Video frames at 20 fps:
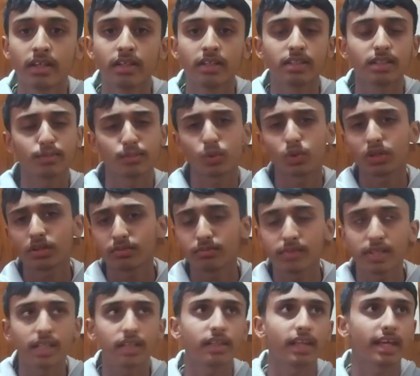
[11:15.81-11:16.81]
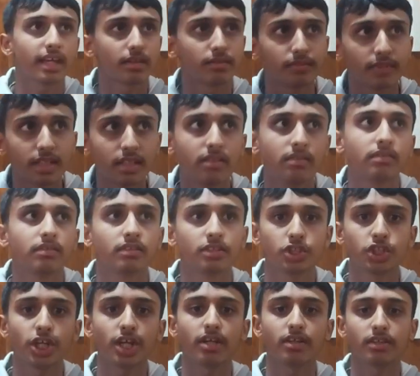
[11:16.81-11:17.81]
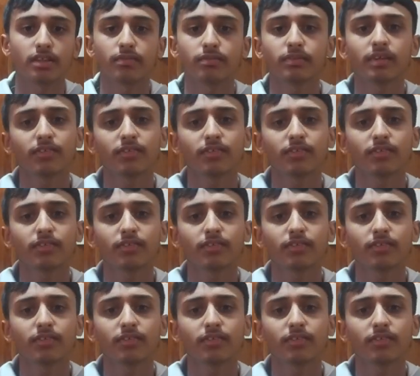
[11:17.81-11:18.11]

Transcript: support me, like me, share them.